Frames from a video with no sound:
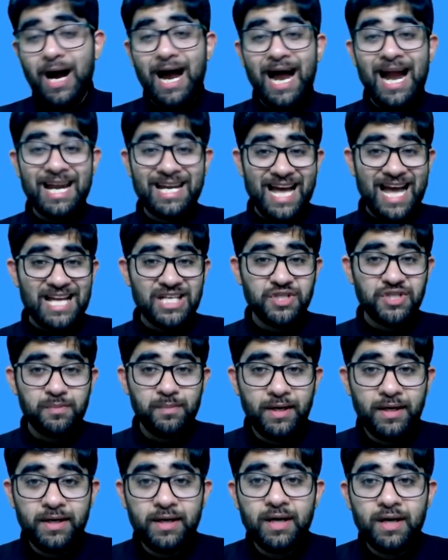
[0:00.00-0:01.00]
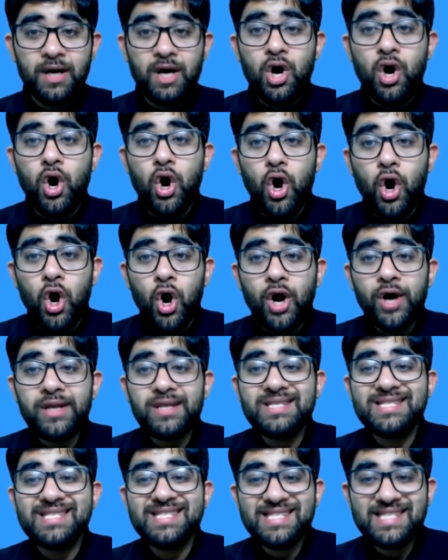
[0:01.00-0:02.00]
attachment or
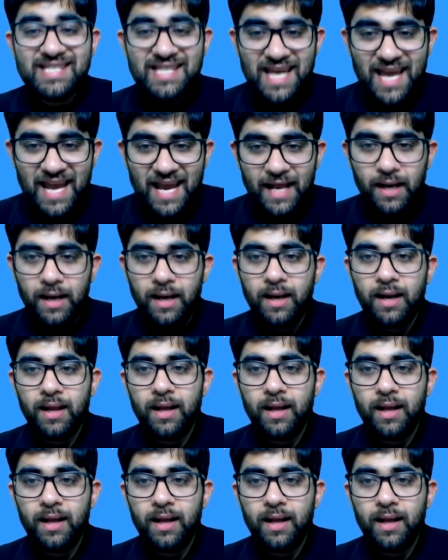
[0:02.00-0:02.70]
sale